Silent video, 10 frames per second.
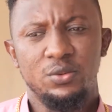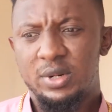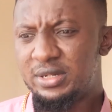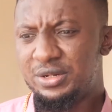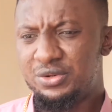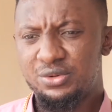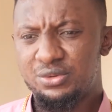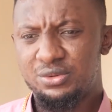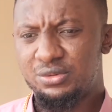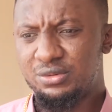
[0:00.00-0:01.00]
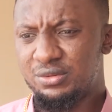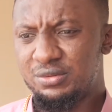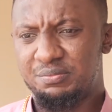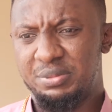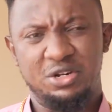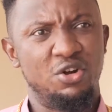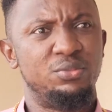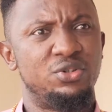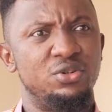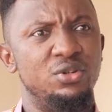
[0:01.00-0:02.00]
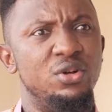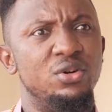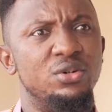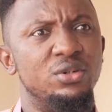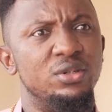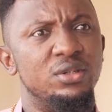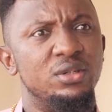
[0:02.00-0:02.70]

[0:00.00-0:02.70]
When did you become so low